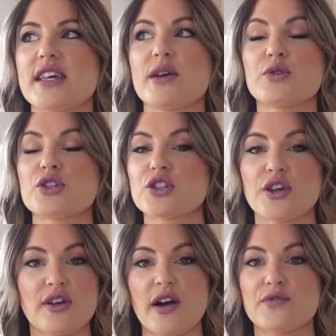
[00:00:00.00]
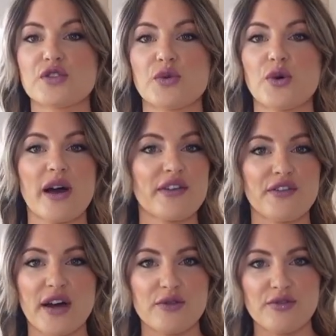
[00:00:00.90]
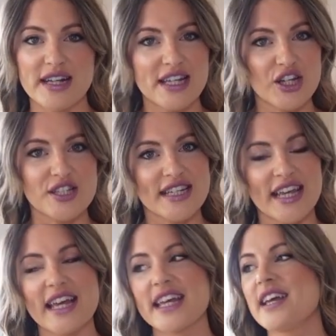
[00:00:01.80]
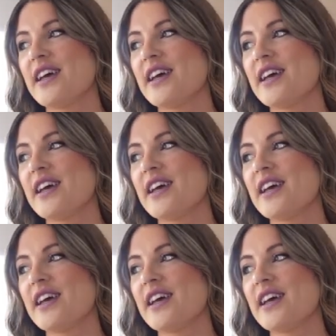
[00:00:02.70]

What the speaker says: it was so comfortable. I felt really good in it.